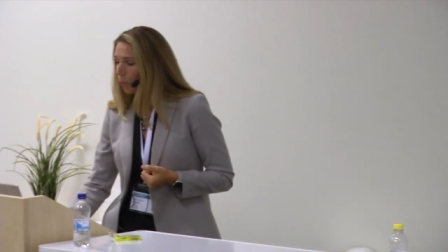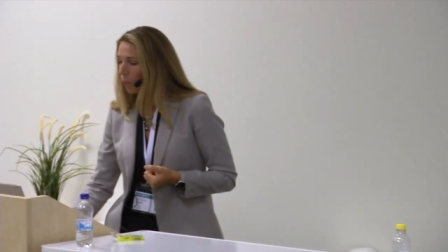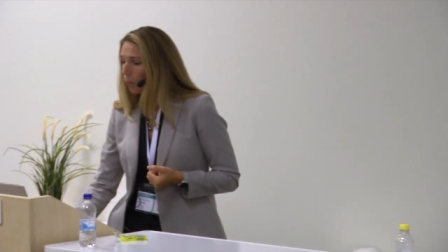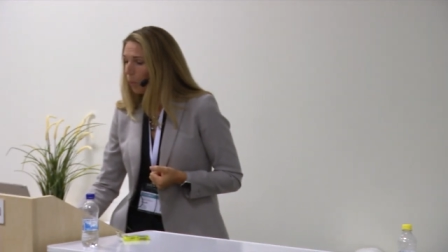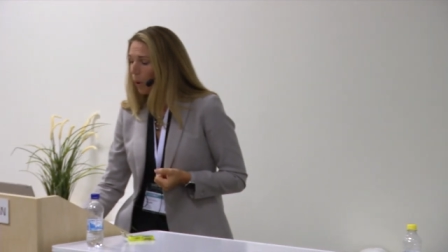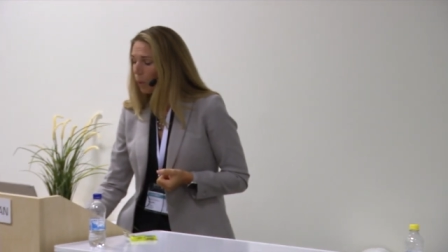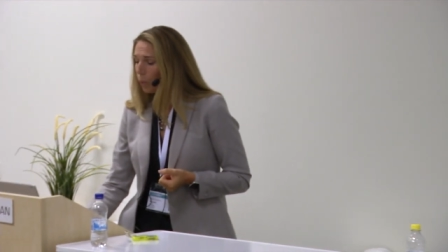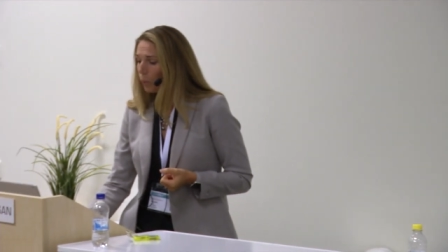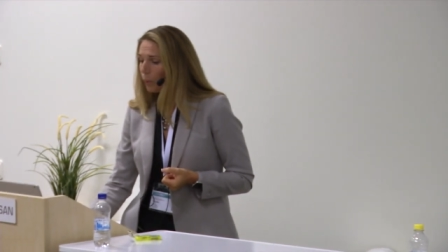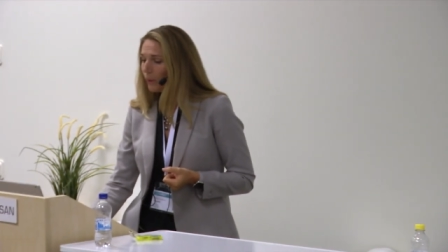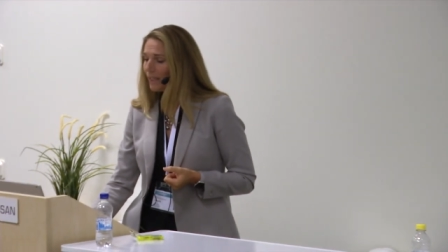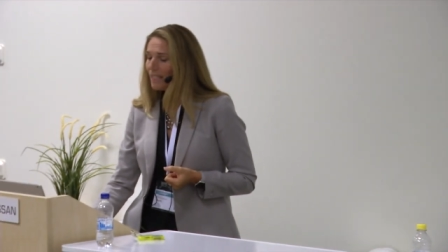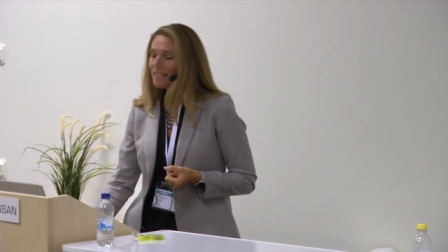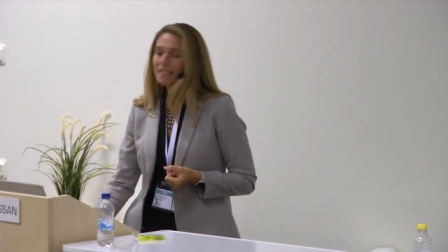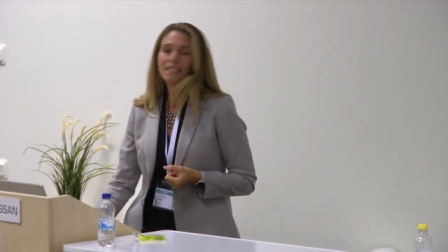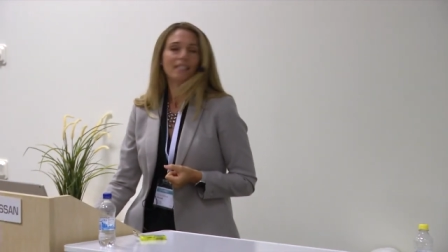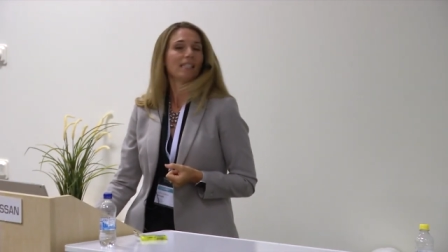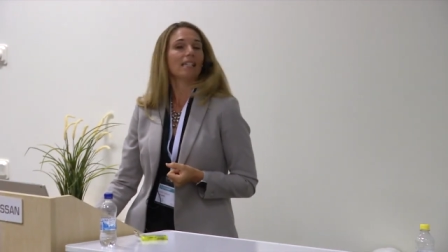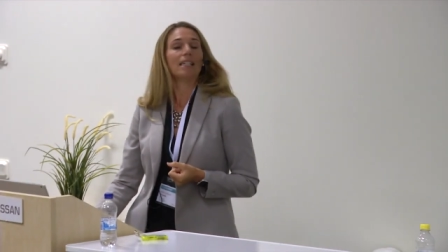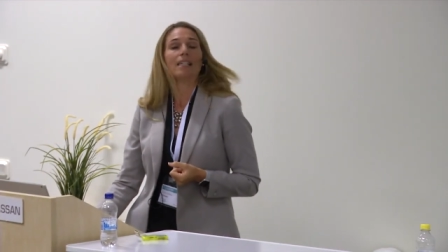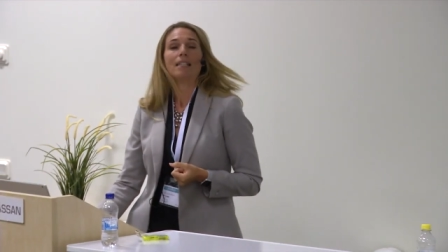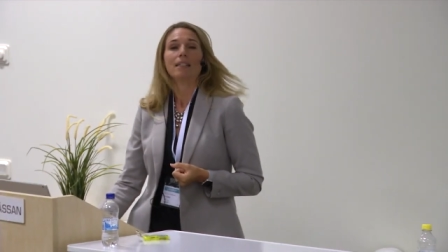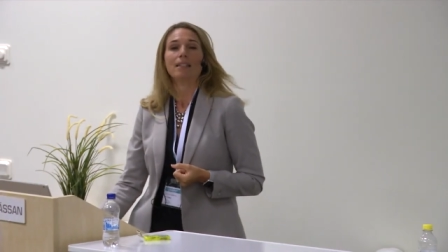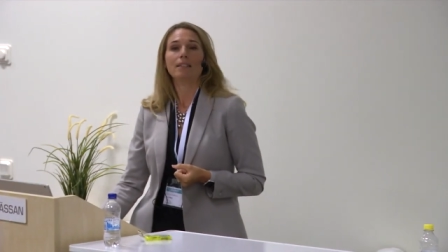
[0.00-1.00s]
what we
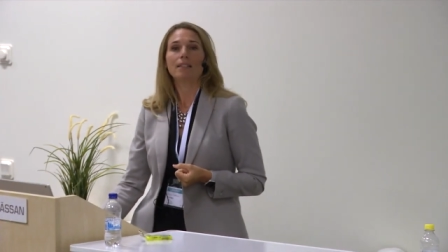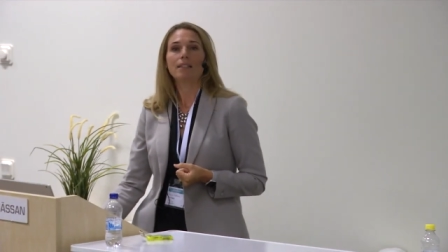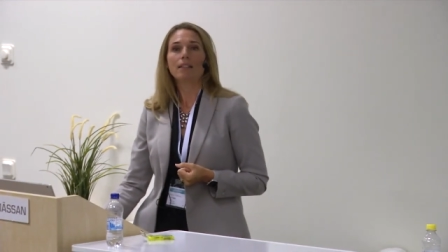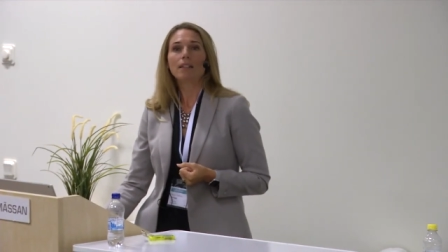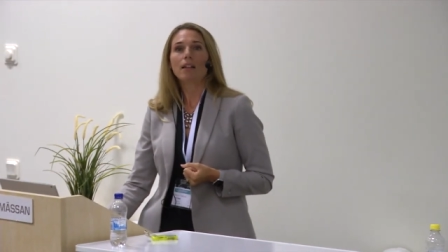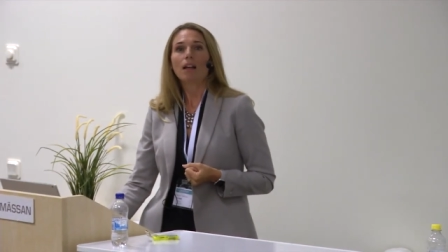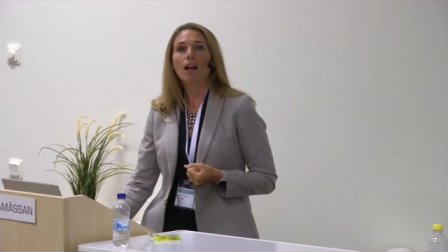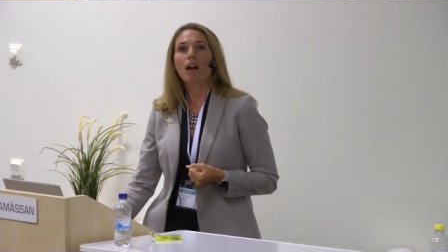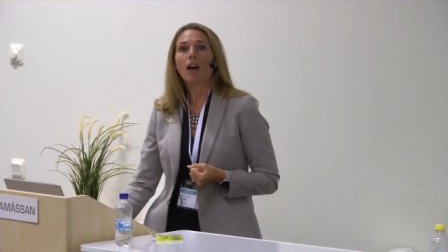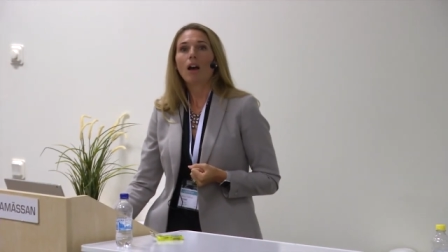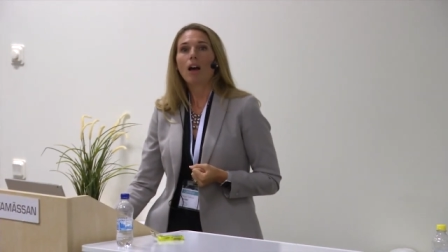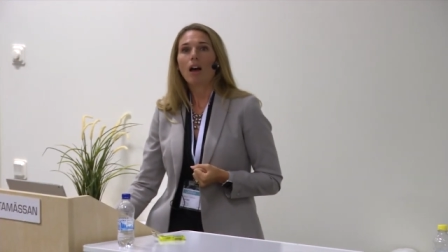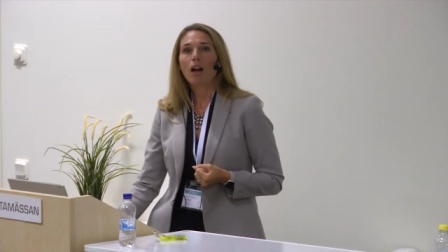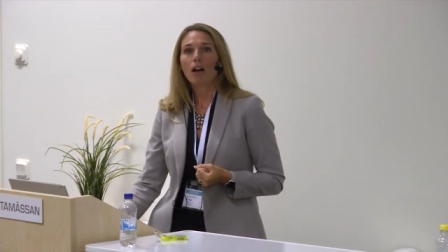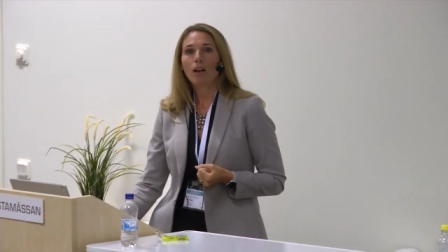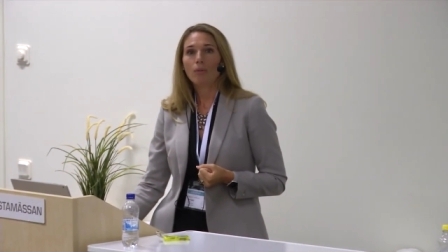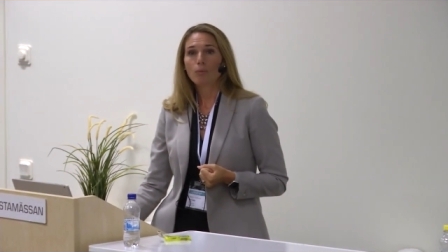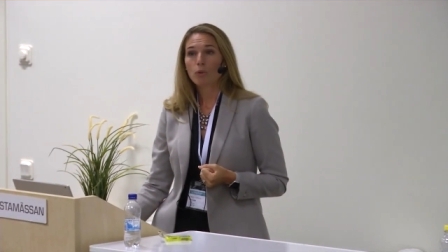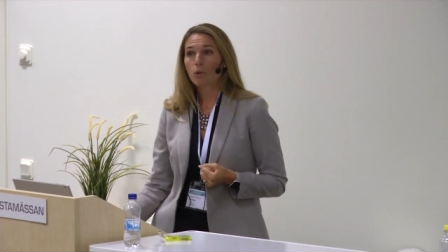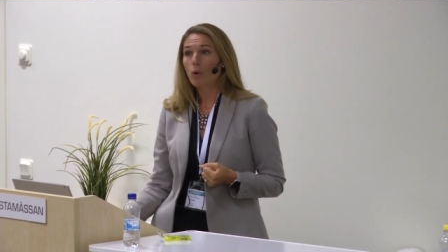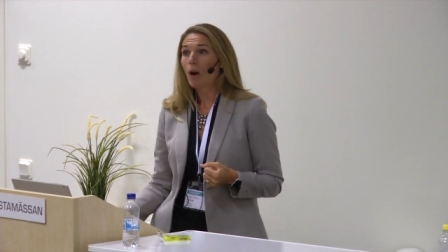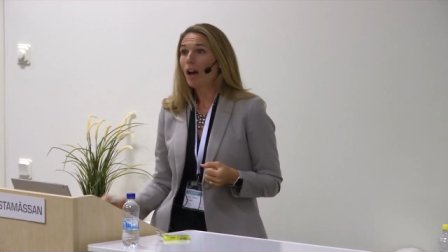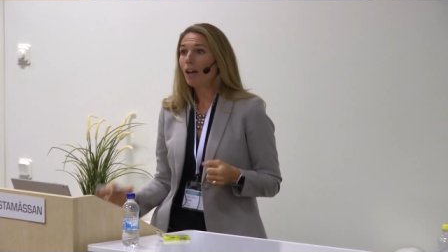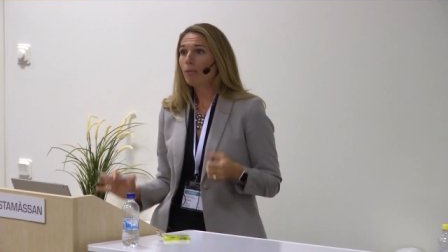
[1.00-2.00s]
did um,
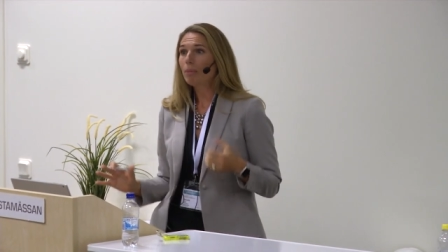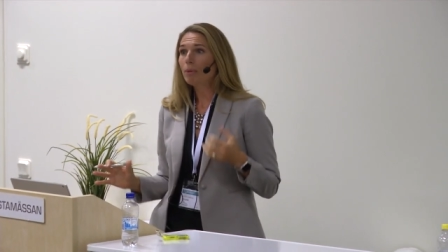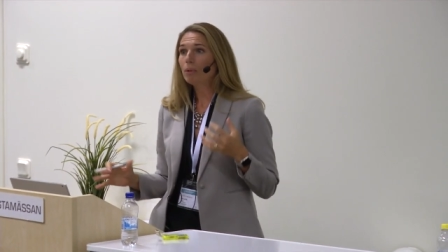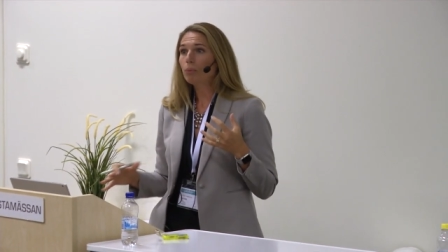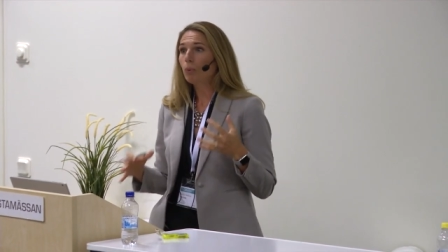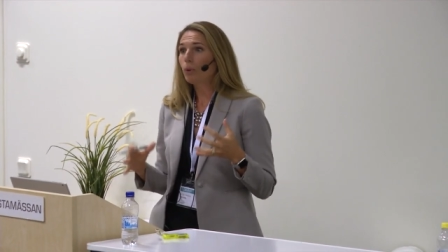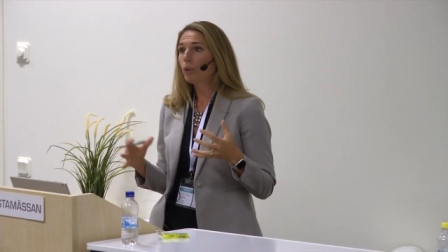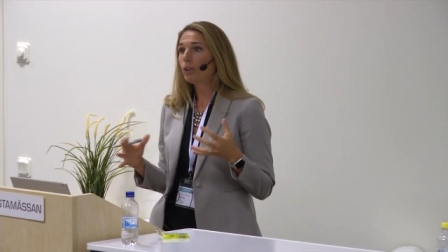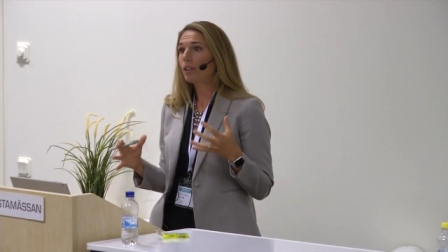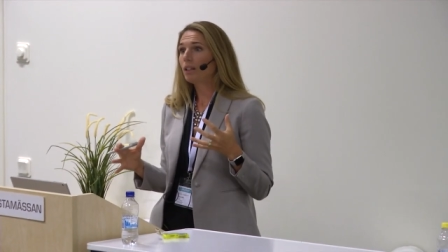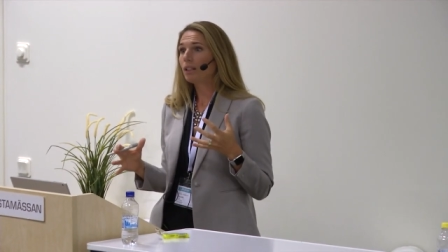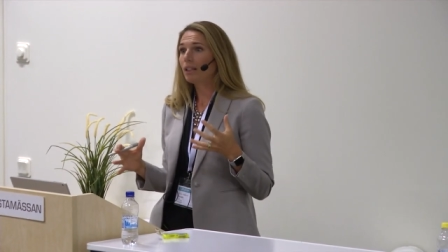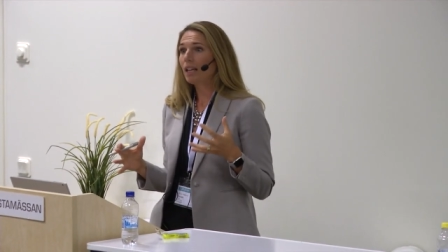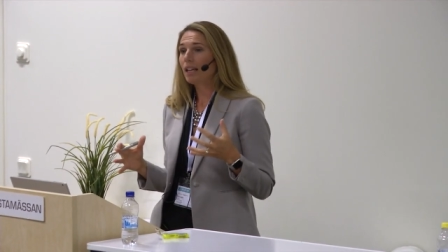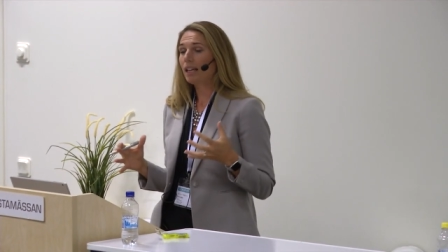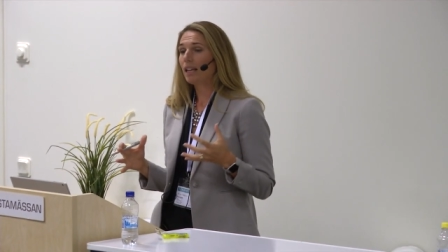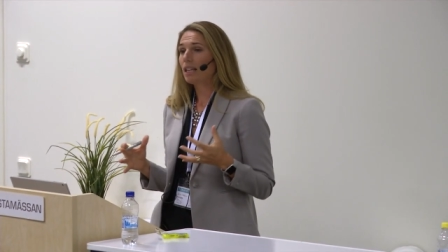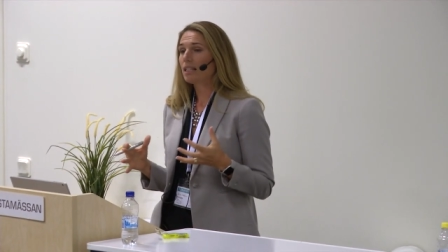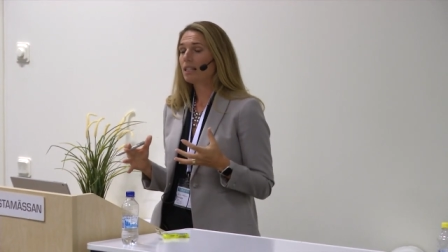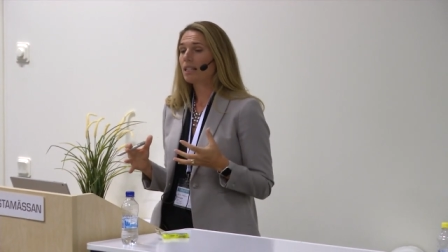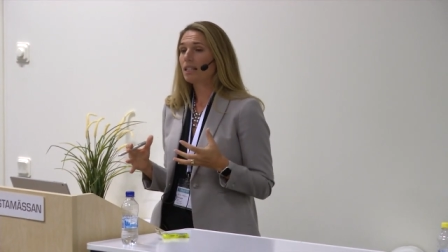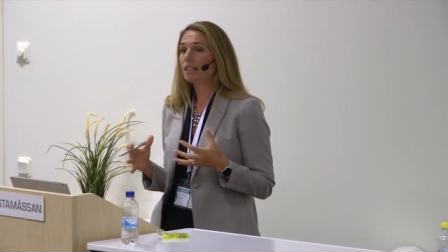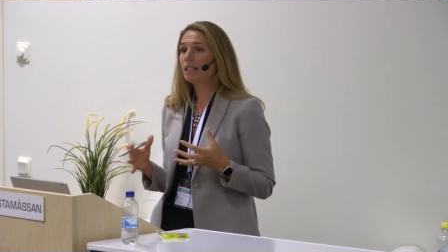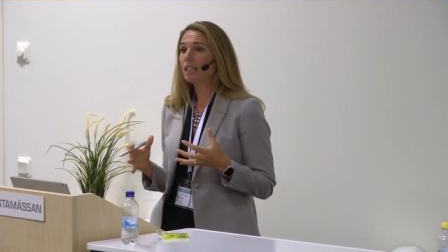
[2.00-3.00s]
so I've been working, like
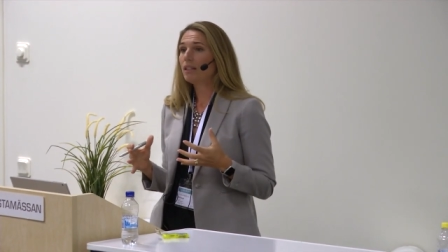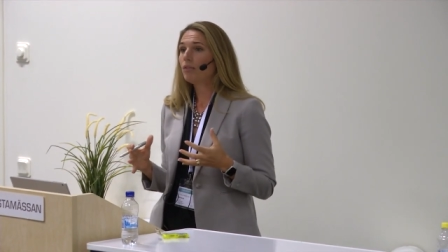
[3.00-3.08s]
I said,